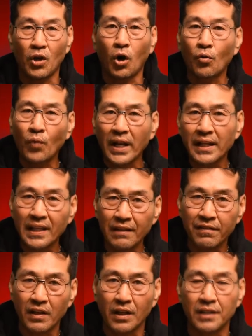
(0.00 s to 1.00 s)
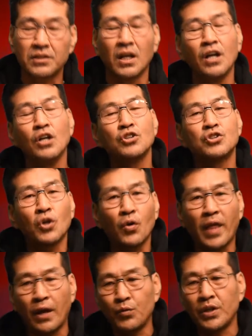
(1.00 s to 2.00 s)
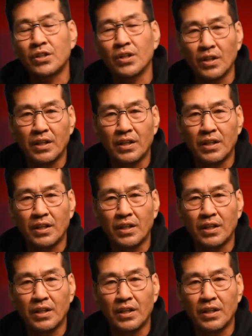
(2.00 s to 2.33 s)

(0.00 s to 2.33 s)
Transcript: already given us so that we could